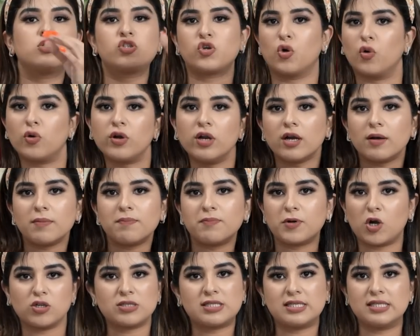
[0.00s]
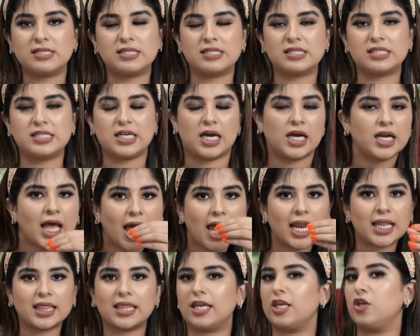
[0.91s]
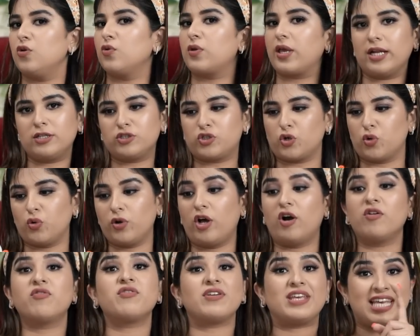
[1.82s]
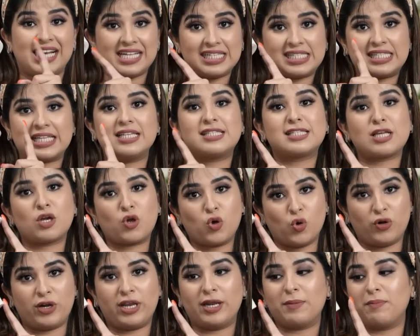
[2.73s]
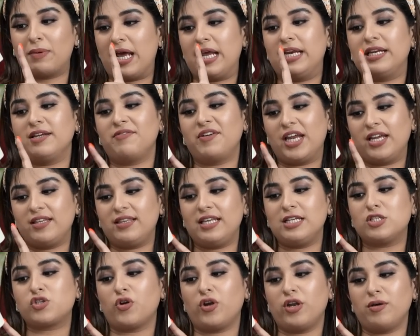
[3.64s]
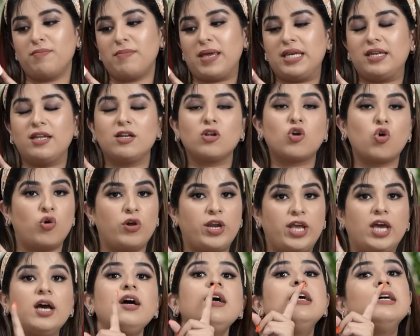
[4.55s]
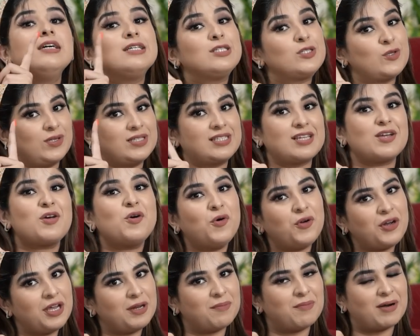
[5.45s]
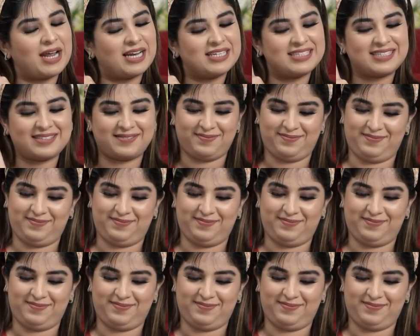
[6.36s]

toner process is done and then you can throw it off. Yes, it's a Korean brand, made in Korea, so it's a Korean brand.